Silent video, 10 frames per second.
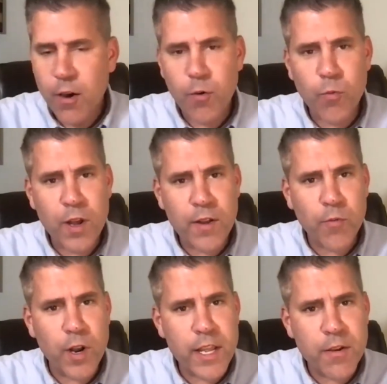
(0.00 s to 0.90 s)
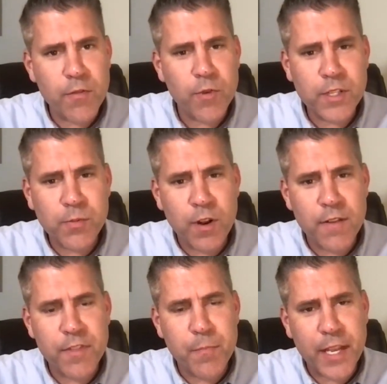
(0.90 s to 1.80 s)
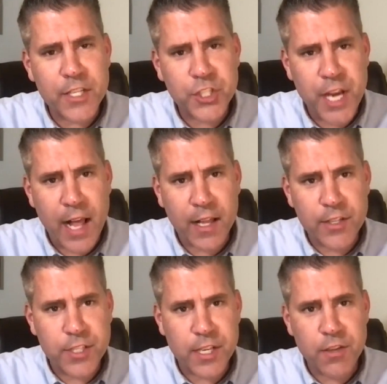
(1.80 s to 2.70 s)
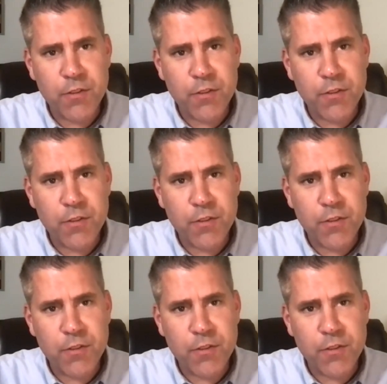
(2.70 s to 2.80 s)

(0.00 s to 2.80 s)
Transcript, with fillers: What, what do you, what's one of the biggest challenges that